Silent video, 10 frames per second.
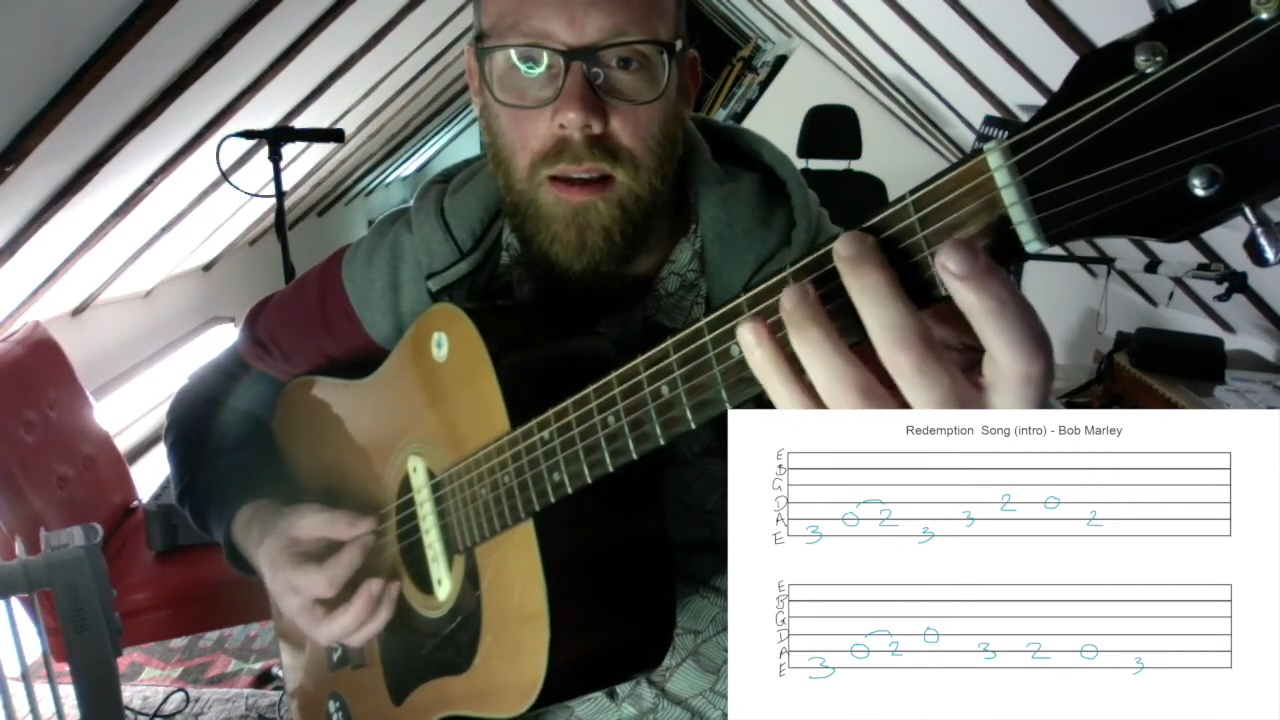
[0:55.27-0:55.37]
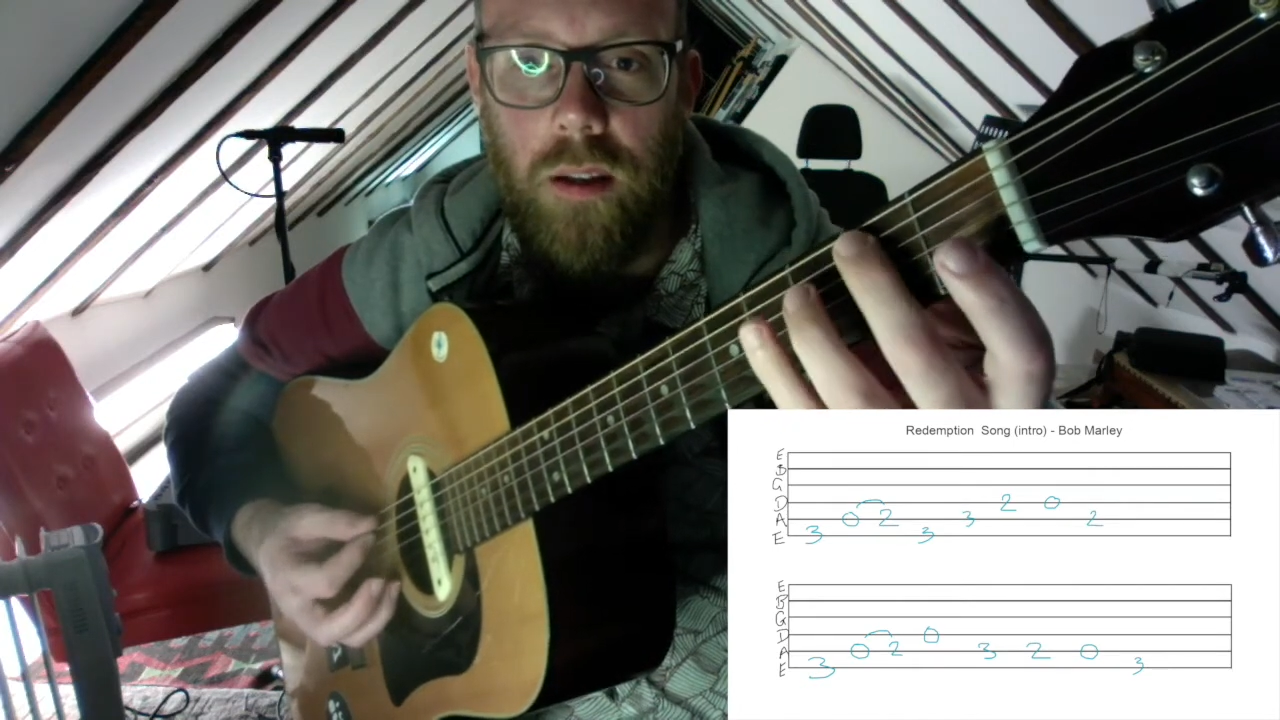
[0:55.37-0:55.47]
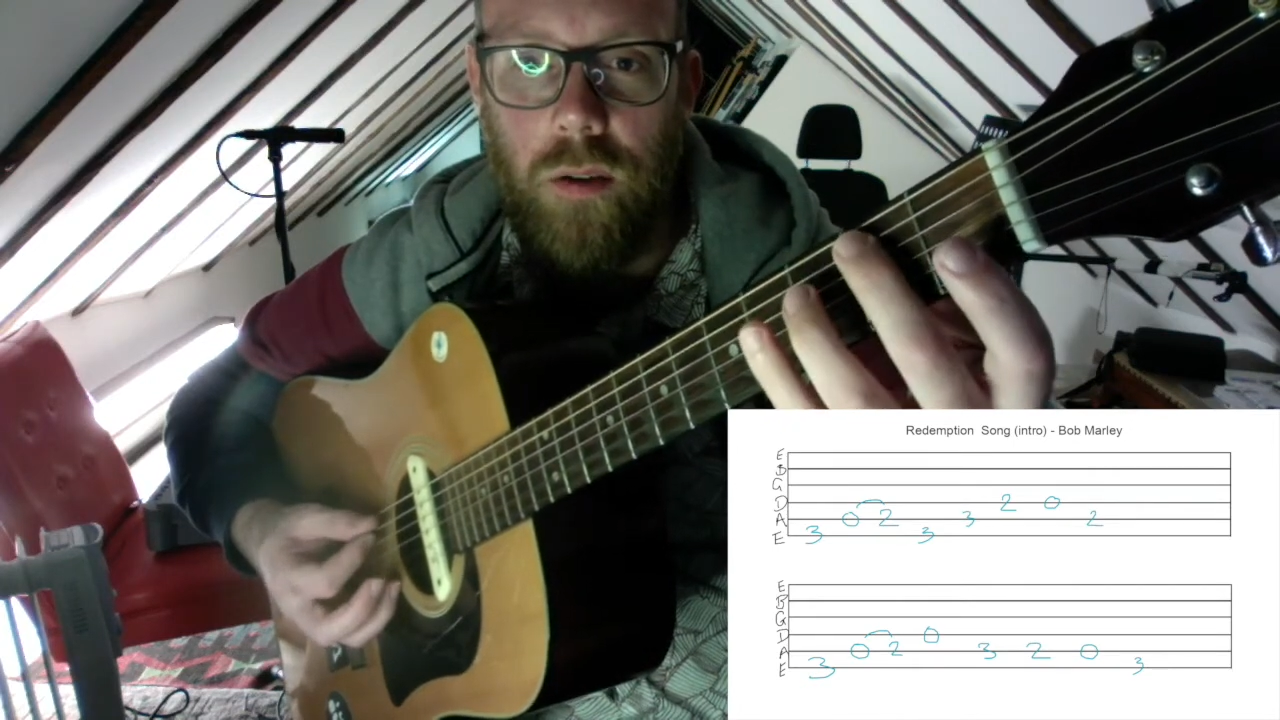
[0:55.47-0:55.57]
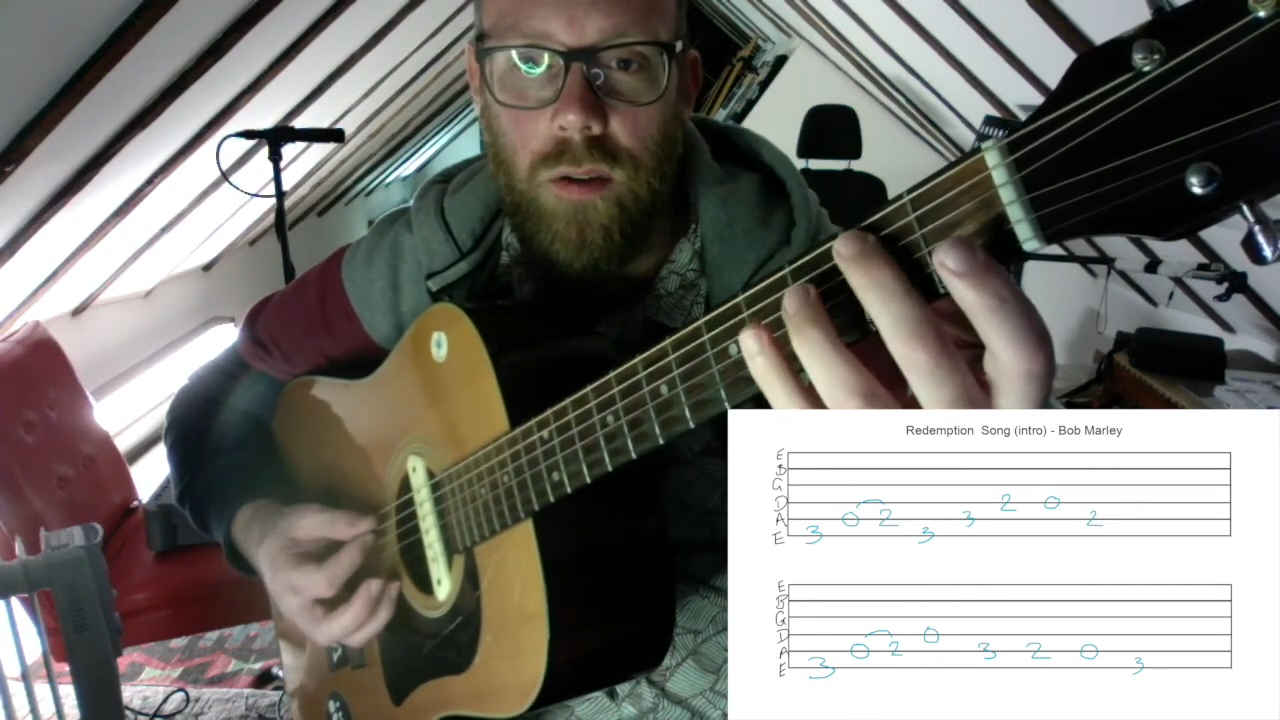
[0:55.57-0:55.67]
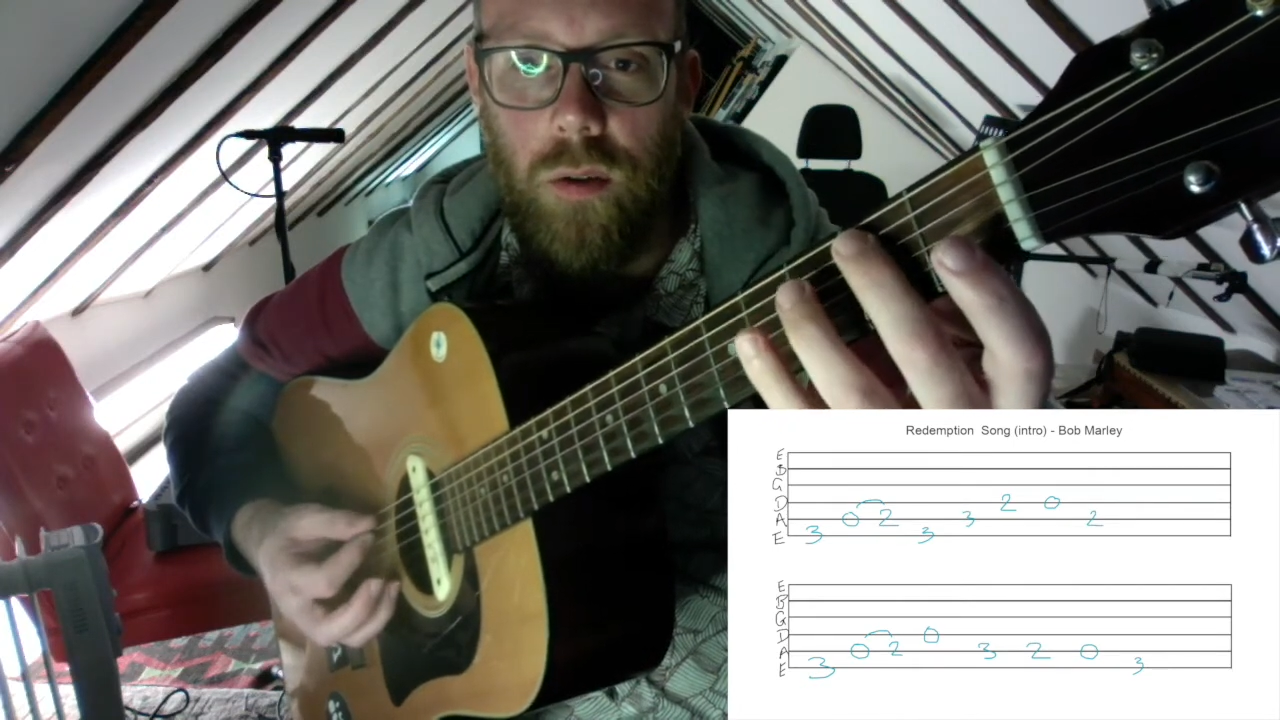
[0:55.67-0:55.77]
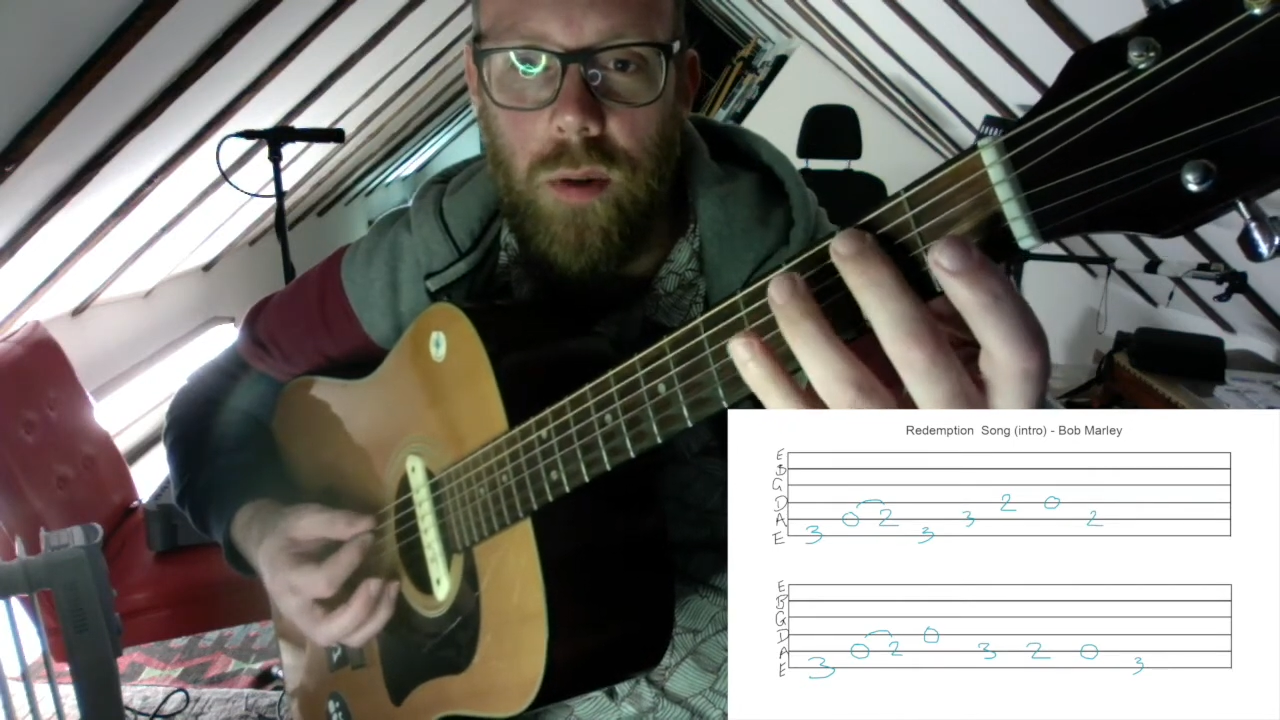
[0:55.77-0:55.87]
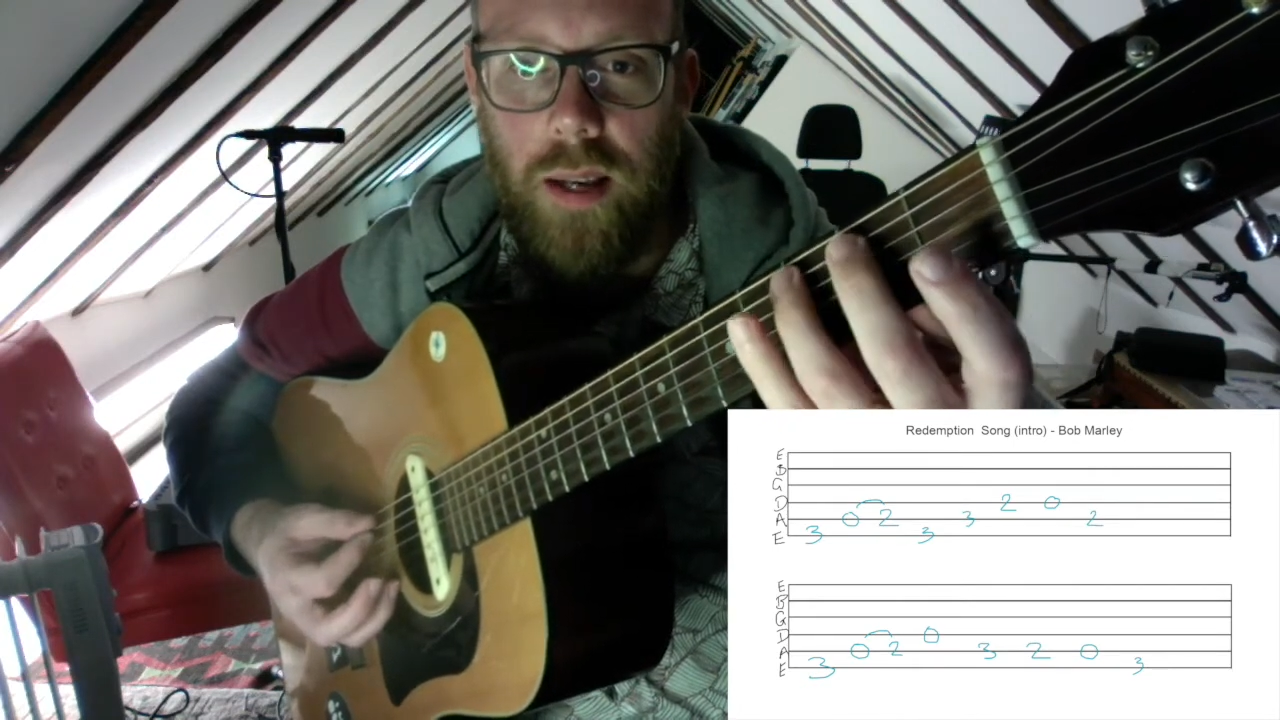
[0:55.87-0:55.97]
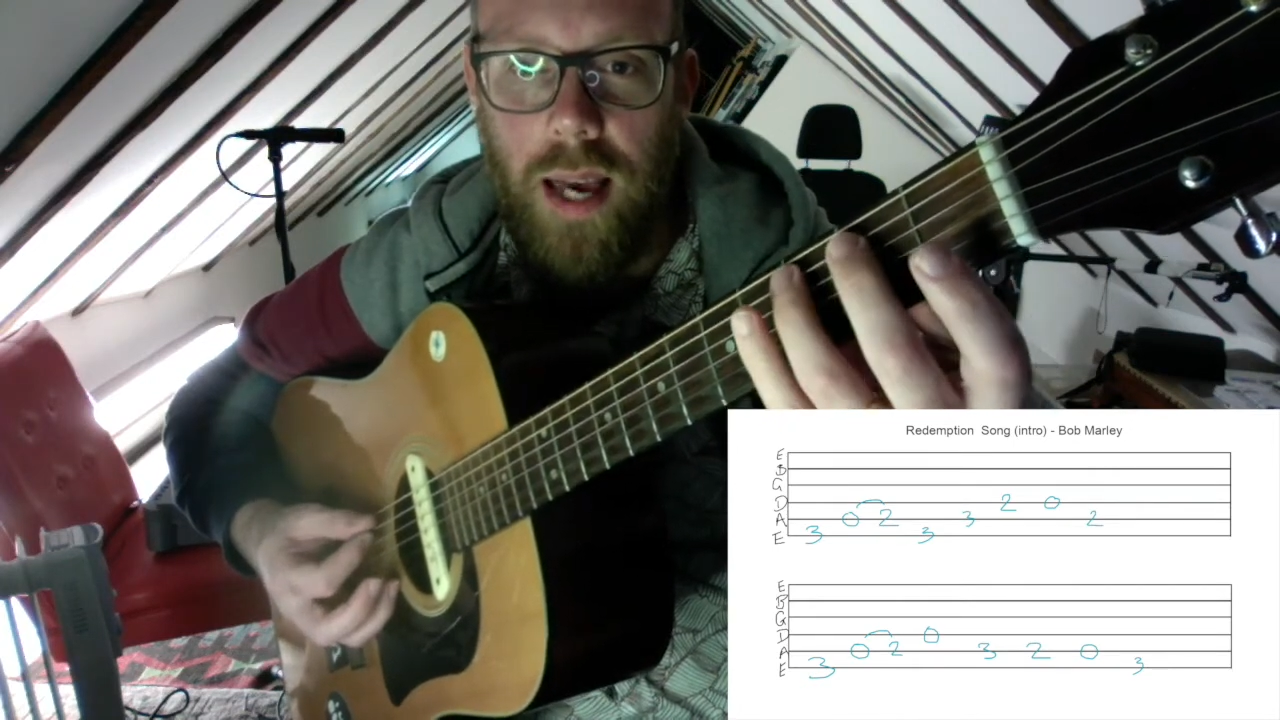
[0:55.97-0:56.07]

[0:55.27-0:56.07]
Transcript: can do a quick